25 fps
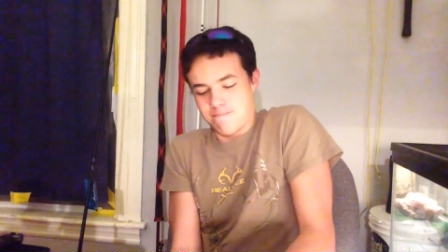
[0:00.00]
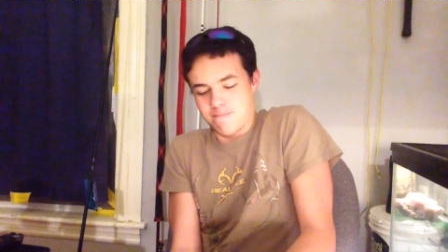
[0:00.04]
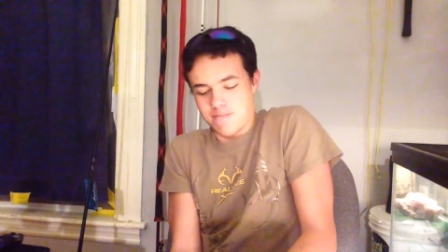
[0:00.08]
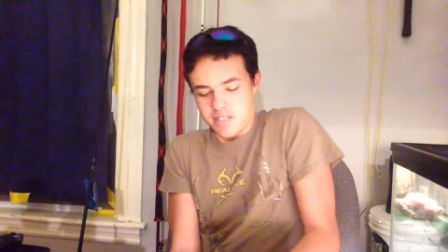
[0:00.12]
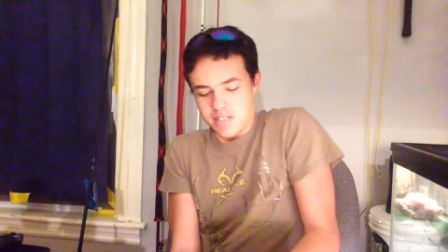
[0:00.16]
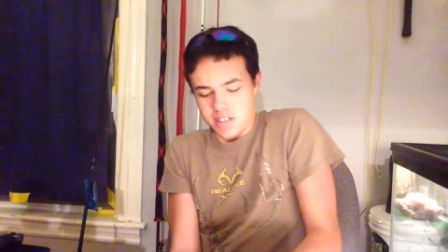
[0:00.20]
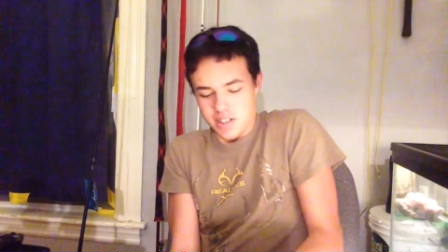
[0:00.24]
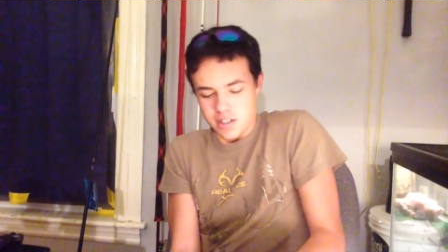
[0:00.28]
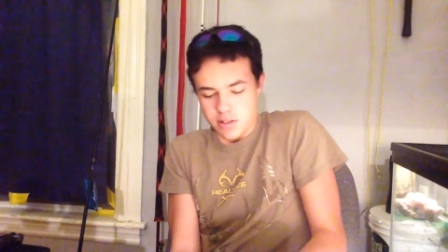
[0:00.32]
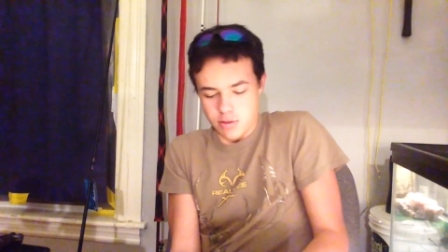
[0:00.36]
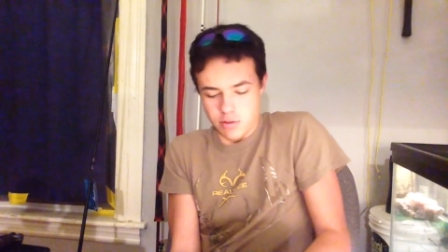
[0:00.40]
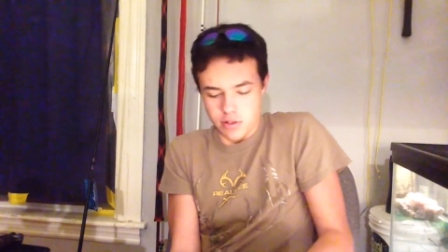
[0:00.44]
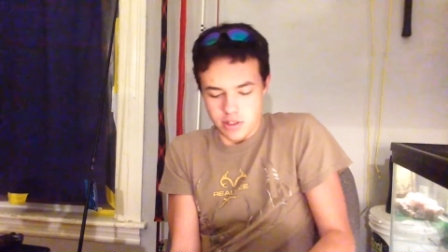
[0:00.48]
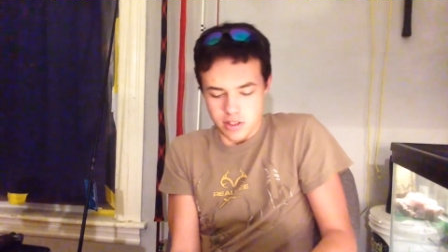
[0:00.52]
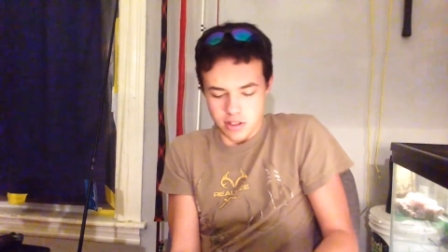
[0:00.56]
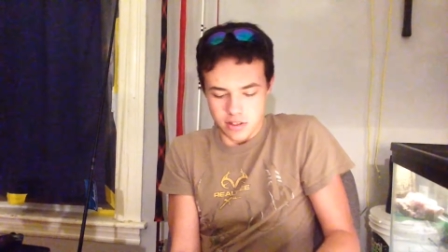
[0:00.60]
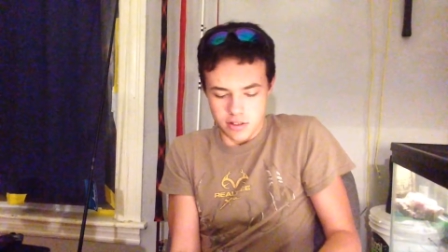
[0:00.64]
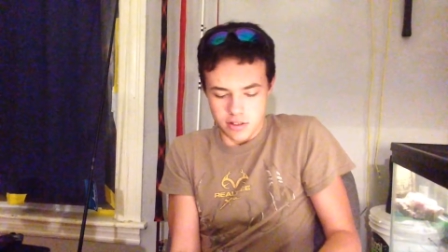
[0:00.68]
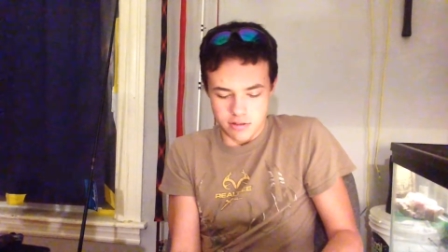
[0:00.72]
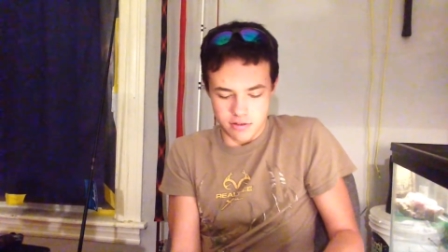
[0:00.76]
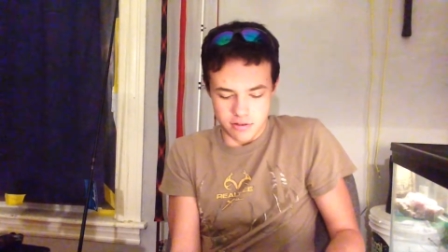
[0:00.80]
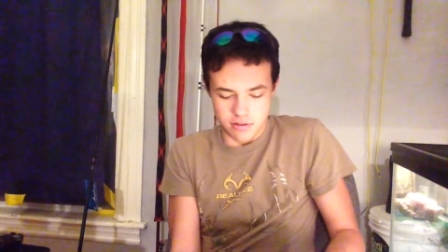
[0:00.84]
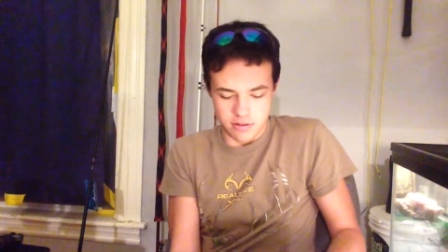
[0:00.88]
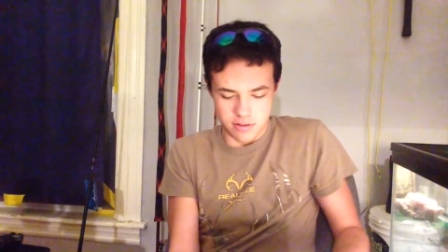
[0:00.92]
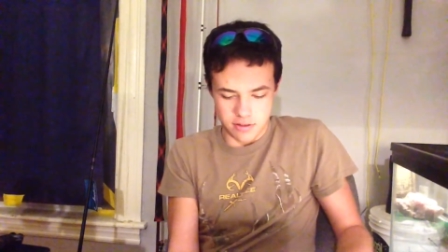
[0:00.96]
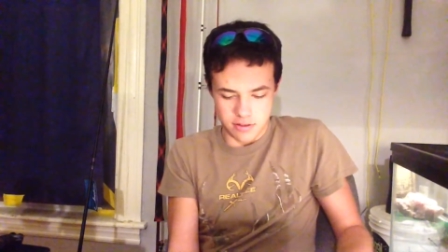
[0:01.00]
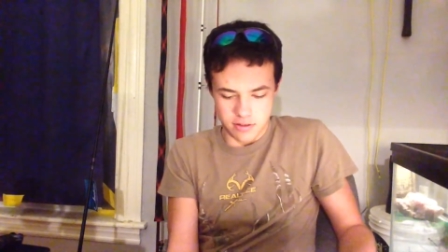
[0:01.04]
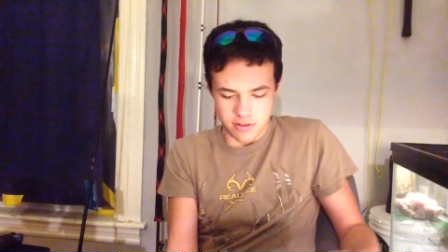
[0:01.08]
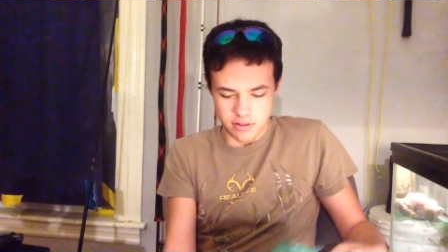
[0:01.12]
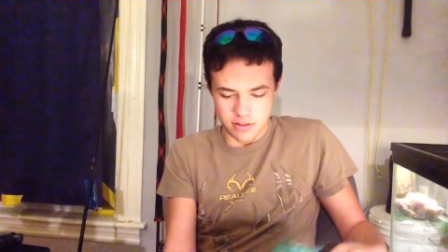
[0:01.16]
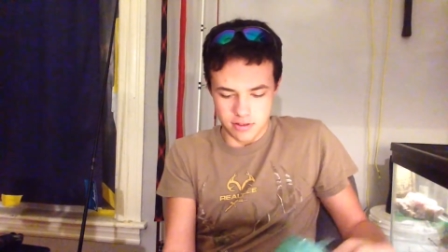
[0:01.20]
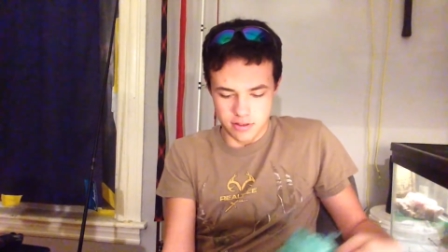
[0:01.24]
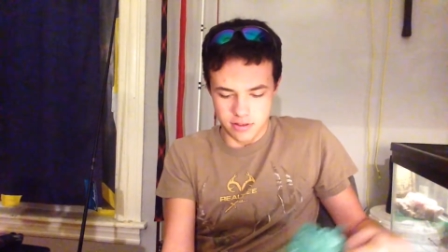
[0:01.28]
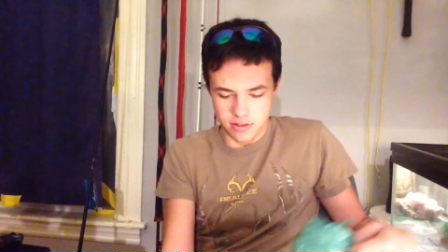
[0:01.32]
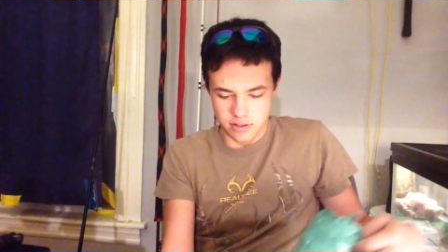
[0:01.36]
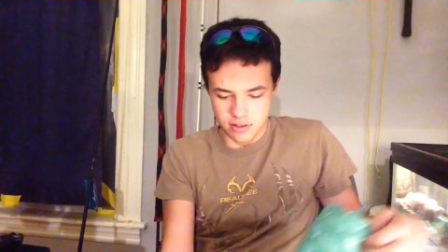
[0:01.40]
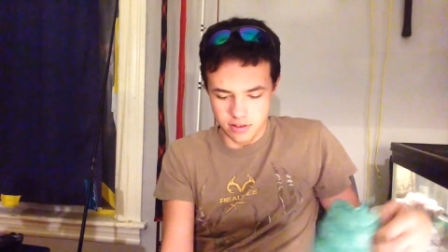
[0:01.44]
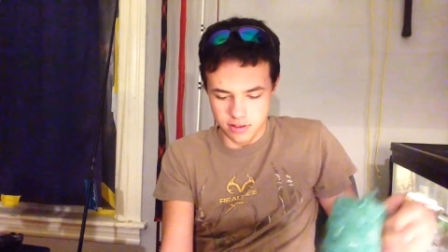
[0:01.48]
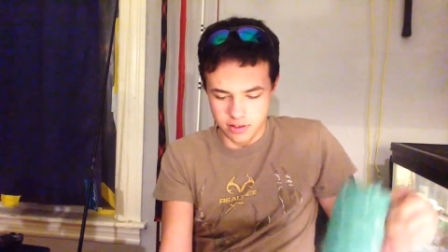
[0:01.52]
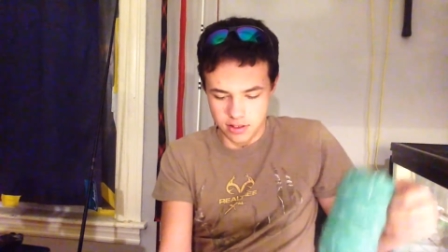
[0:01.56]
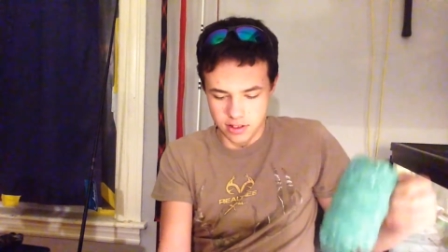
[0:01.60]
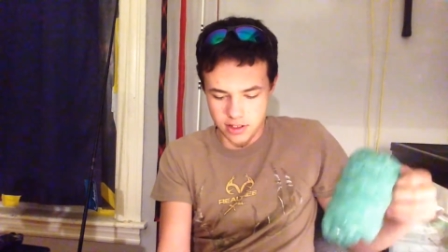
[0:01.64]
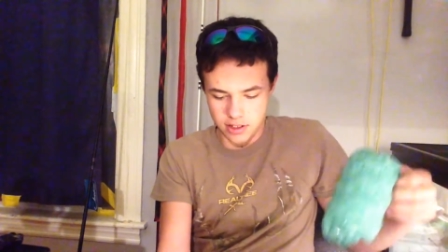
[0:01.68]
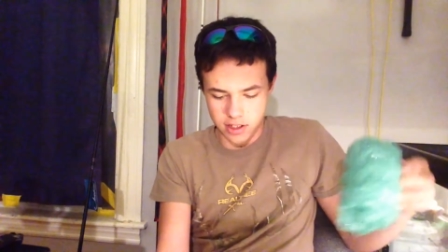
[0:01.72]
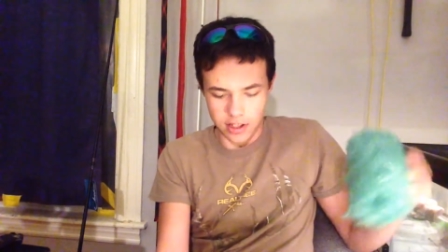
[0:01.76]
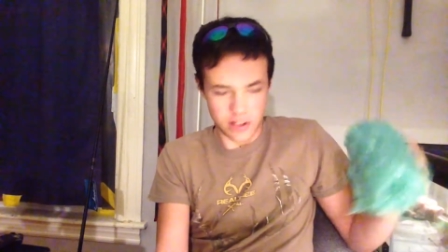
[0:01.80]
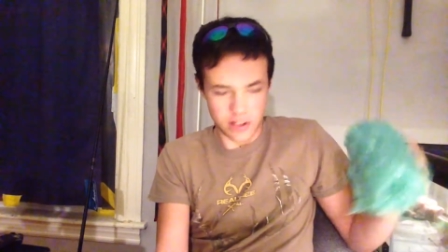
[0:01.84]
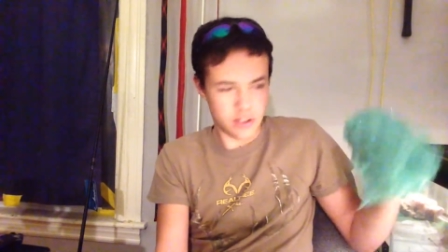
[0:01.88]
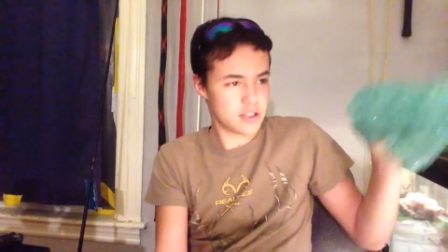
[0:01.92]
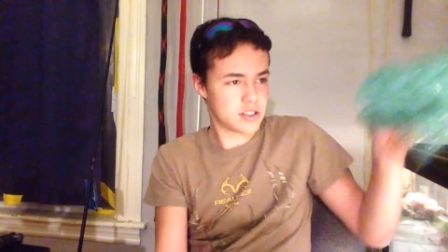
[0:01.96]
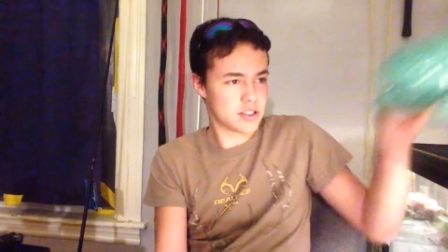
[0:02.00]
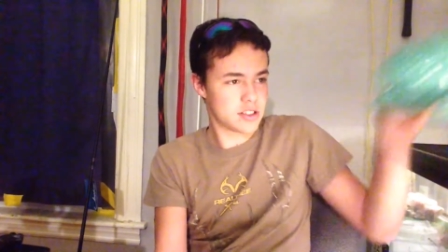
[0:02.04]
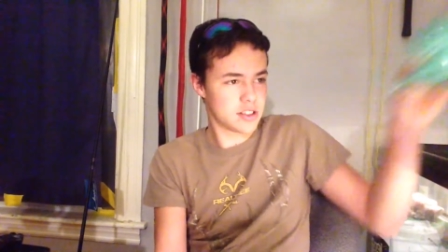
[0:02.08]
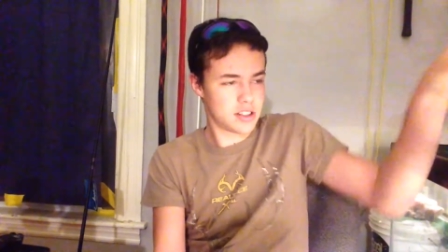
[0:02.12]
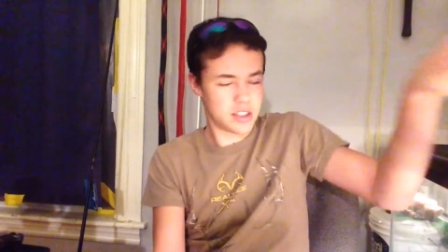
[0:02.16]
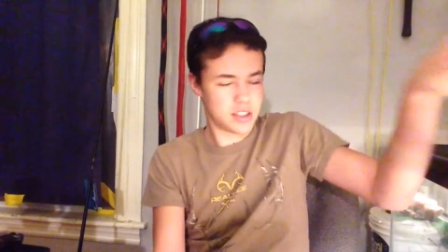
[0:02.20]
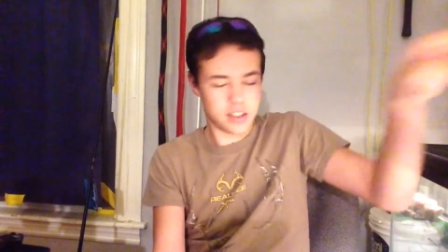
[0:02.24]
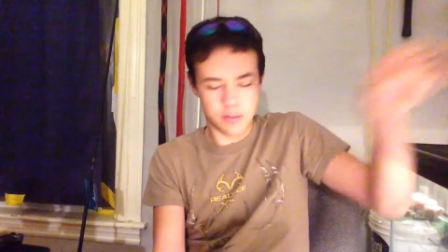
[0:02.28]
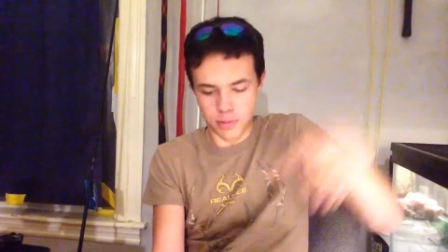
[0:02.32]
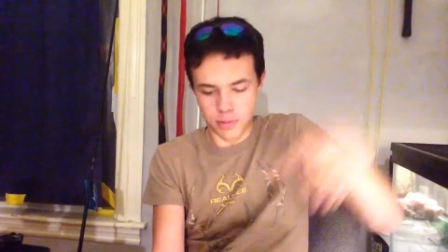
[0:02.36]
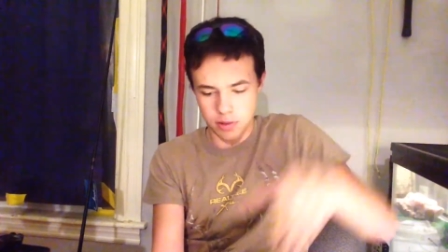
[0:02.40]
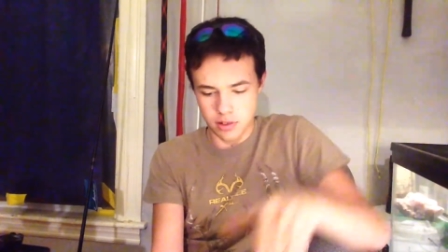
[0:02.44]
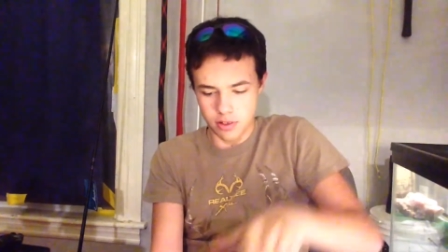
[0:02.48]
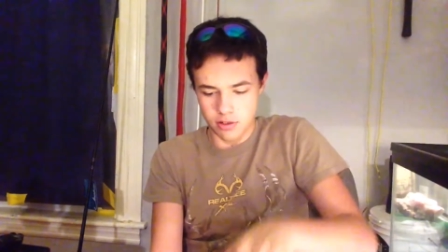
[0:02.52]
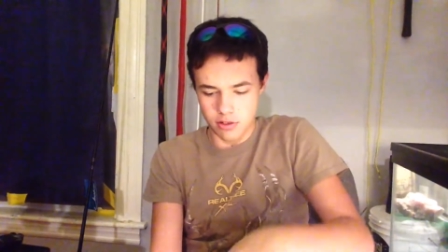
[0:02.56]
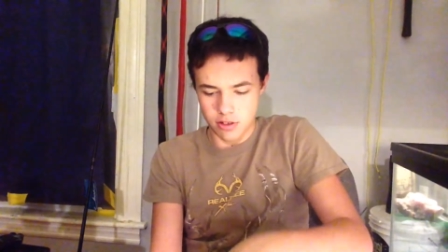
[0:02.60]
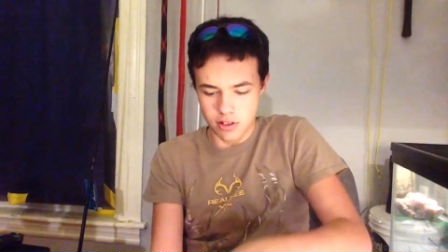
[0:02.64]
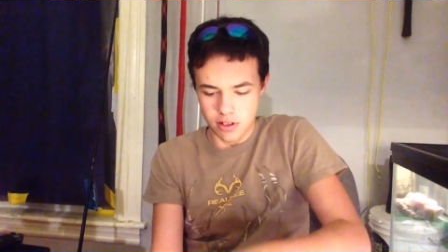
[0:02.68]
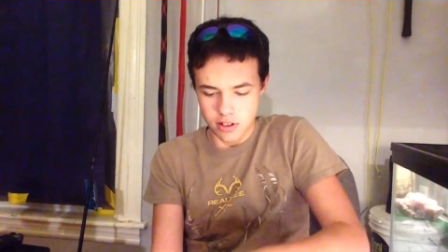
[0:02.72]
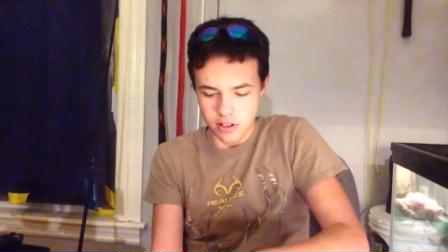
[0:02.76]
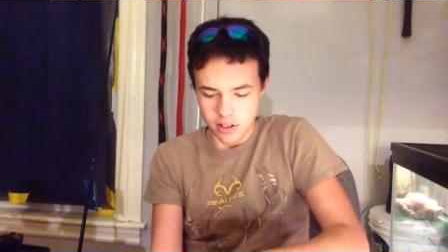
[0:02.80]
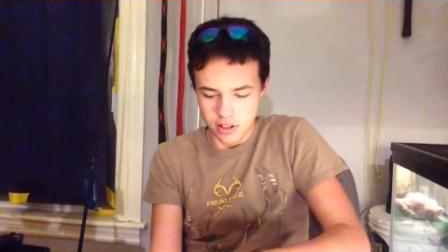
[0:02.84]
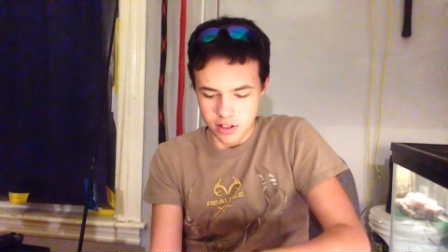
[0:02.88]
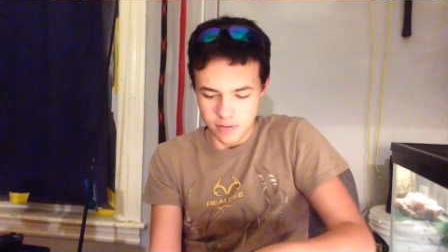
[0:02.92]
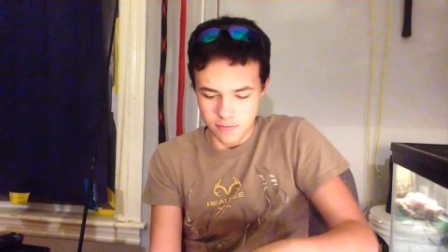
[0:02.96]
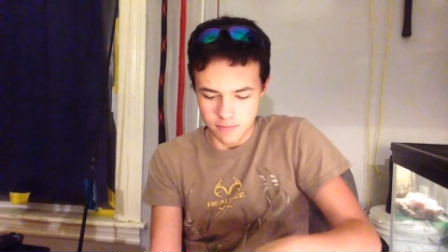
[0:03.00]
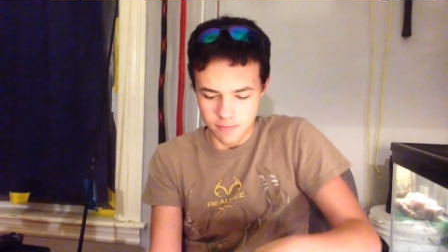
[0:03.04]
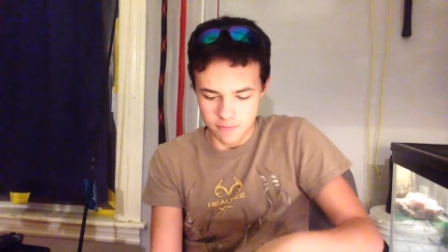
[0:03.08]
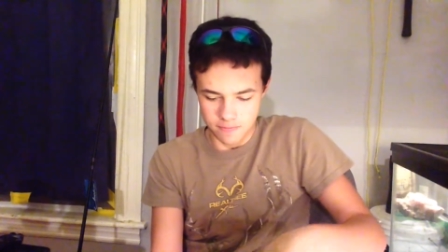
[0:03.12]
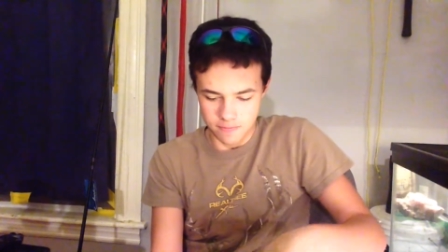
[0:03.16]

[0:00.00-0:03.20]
There we go. There's the tip of the rod.